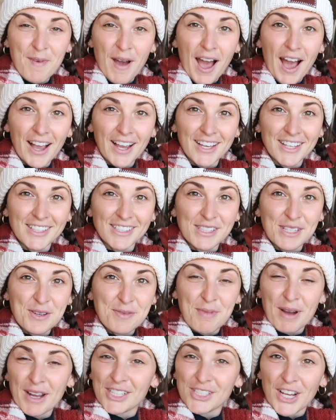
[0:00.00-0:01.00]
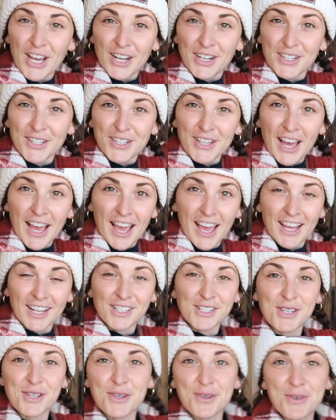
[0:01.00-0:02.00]
back to my channel
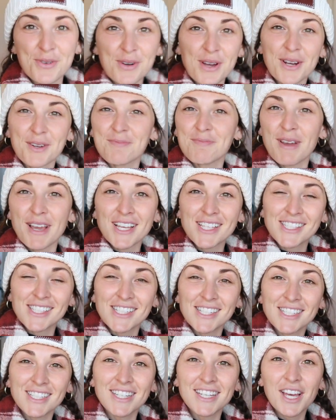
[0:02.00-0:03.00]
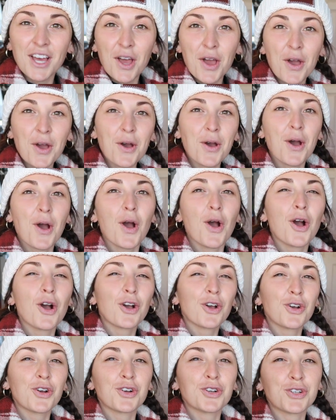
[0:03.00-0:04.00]
and to an amazing
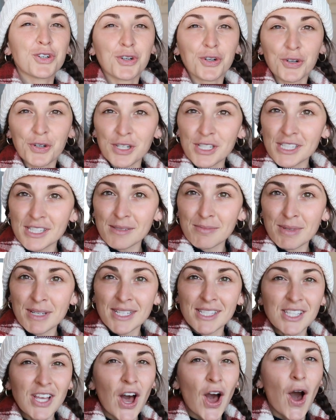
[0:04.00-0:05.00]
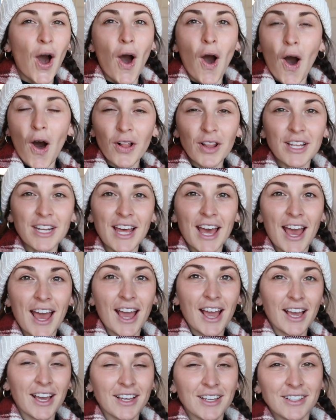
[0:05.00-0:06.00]
Christmas
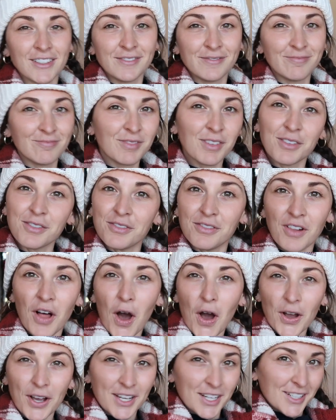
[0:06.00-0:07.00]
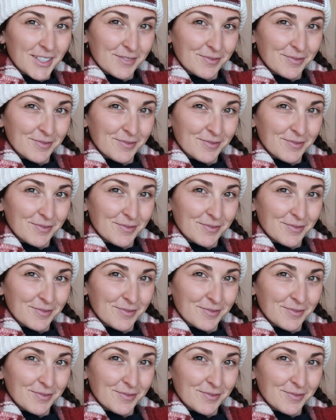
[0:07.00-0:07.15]
holiday vlog.